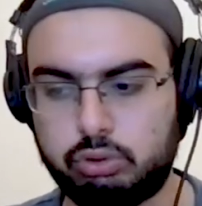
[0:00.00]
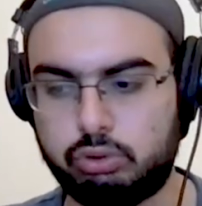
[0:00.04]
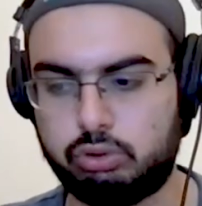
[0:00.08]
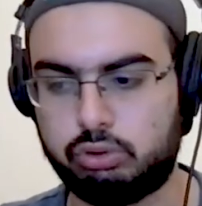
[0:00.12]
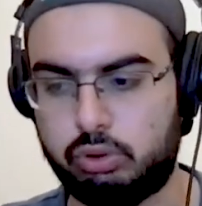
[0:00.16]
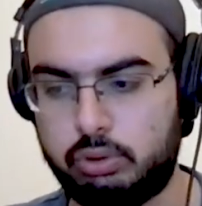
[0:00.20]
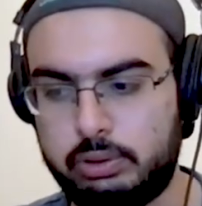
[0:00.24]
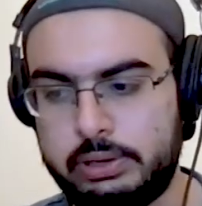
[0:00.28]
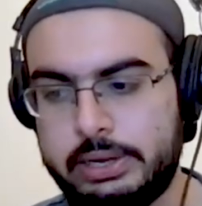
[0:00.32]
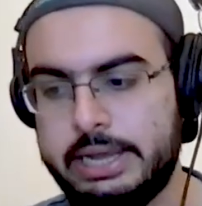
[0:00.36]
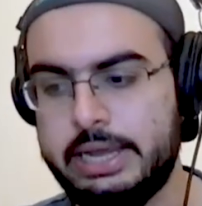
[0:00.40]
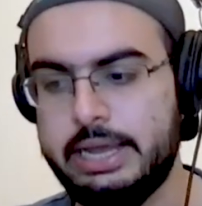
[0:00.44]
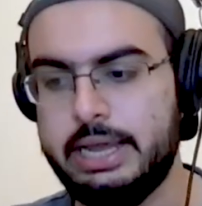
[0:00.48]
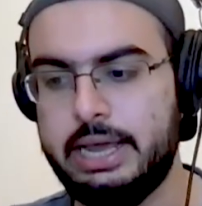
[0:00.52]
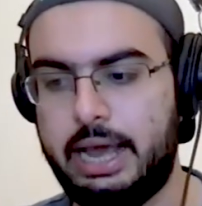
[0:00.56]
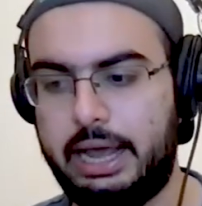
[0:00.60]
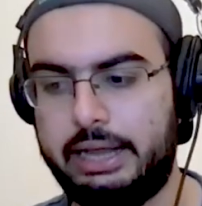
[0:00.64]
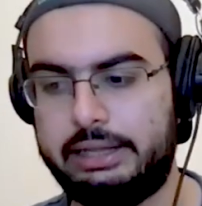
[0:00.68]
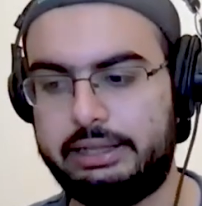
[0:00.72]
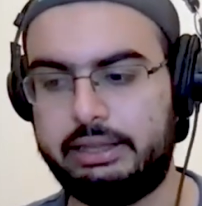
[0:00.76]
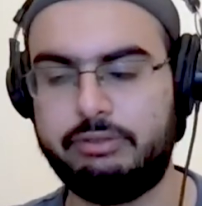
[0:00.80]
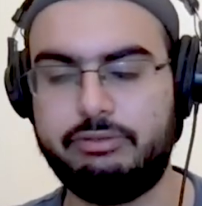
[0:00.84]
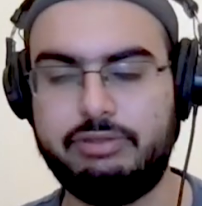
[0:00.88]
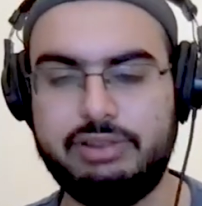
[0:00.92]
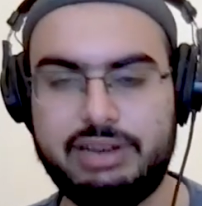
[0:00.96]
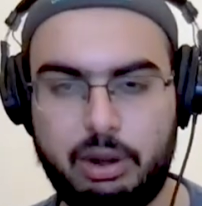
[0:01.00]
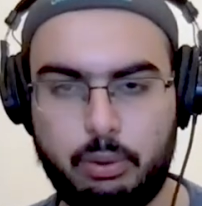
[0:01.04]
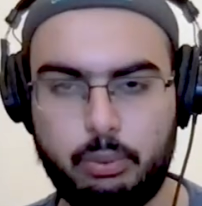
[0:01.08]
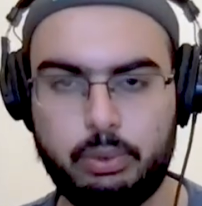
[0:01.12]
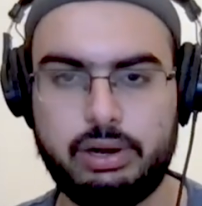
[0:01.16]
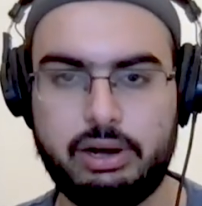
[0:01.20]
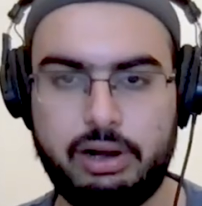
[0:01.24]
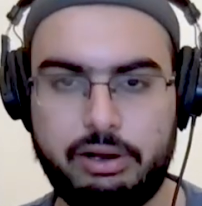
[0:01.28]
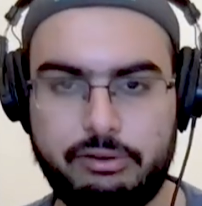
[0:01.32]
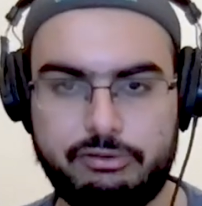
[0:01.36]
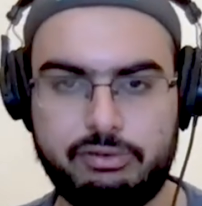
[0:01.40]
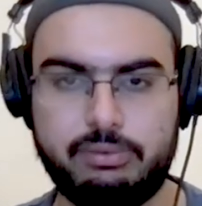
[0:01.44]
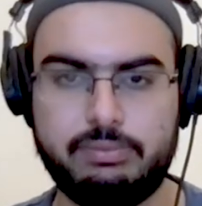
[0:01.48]
So I think Villa will
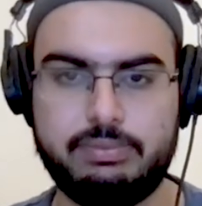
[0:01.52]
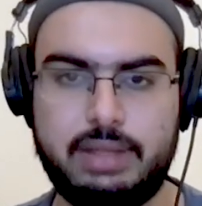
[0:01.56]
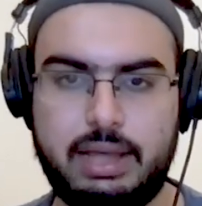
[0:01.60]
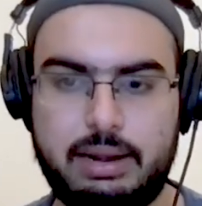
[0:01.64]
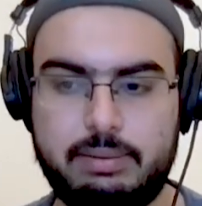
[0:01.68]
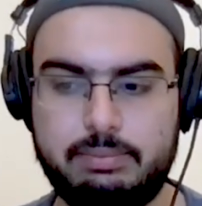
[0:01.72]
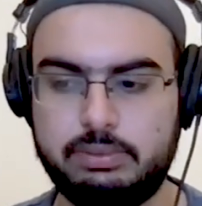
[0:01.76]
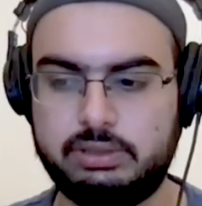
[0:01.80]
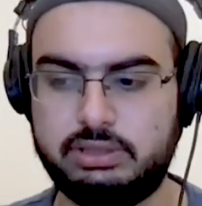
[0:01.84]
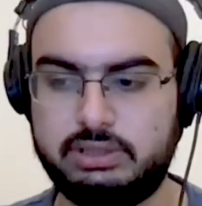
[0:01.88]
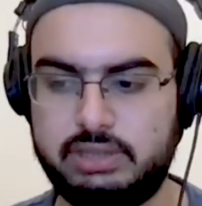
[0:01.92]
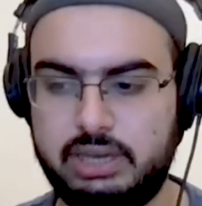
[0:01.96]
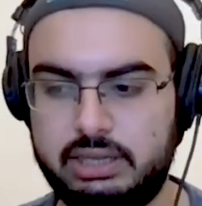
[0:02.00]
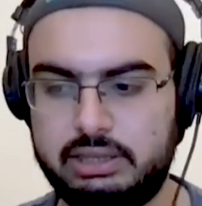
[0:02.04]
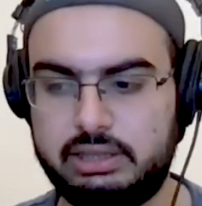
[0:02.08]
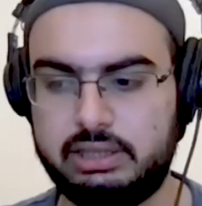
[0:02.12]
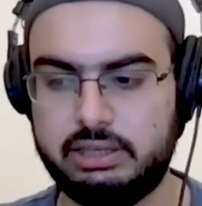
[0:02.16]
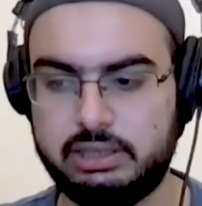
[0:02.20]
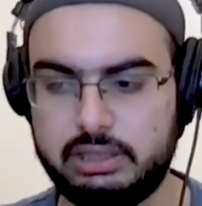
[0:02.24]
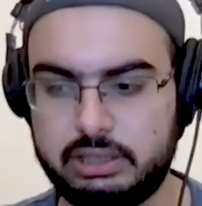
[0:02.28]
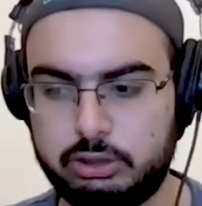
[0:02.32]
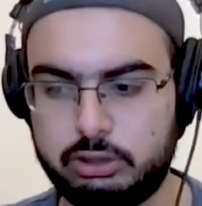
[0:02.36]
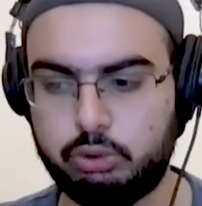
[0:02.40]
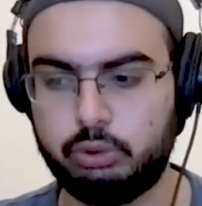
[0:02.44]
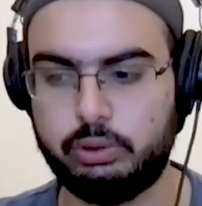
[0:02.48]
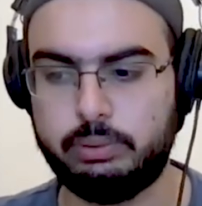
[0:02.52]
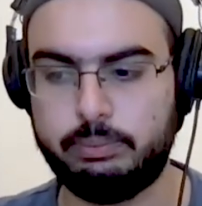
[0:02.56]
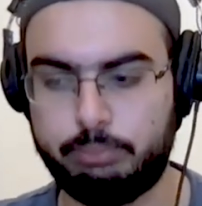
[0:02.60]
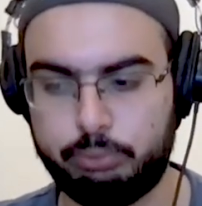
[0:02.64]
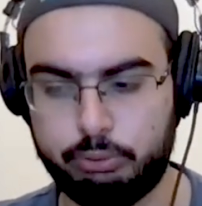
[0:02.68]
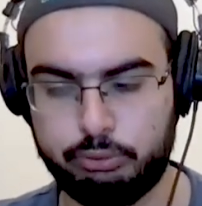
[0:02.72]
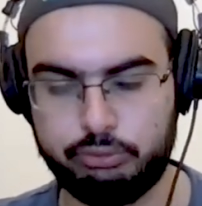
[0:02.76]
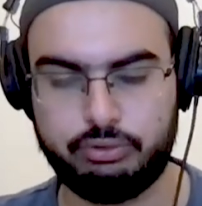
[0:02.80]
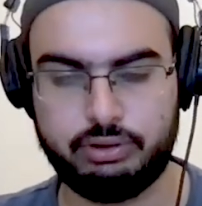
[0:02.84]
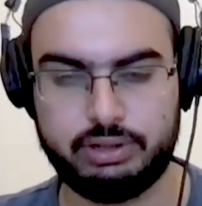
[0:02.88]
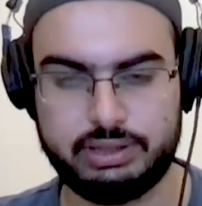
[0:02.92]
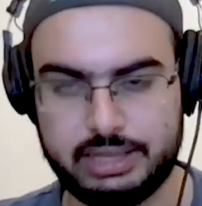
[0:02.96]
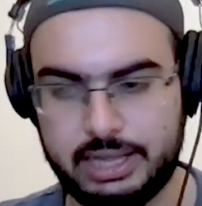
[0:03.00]
learn from that mistake. They'll need to
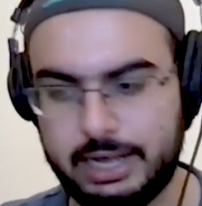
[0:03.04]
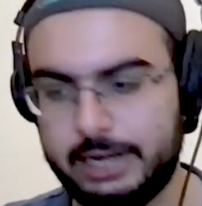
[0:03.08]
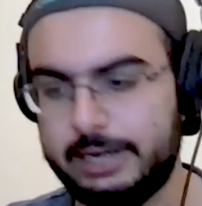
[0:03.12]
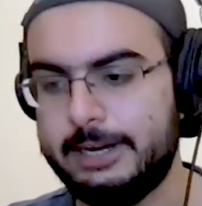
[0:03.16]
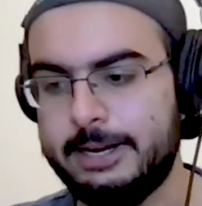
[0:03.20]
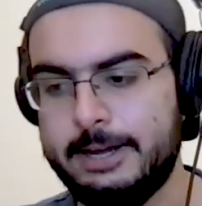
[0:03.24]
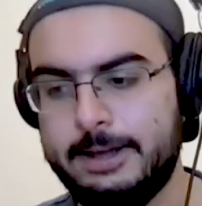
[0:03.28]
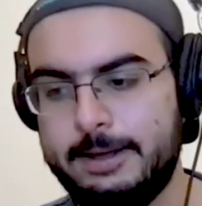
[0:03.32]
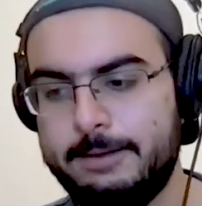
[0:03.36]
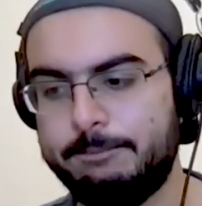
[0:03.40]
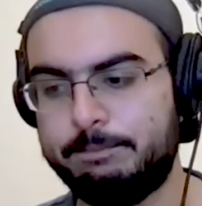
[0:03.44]
improve on that.